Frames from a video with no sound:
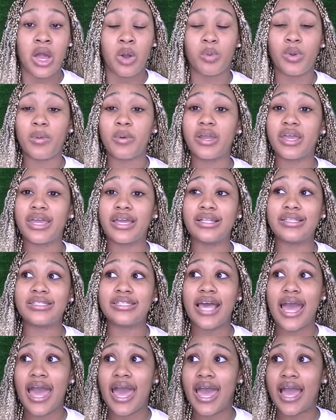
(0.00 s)
We were getting
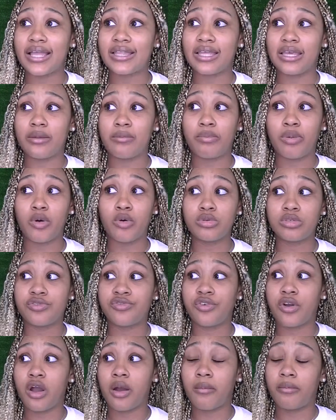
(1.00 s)
tagged in posts
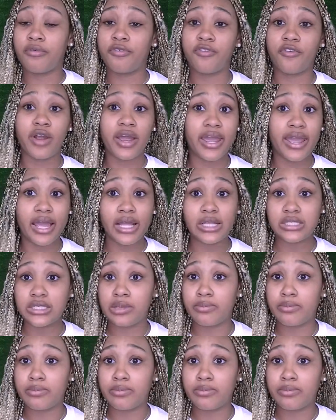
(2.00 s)
from France,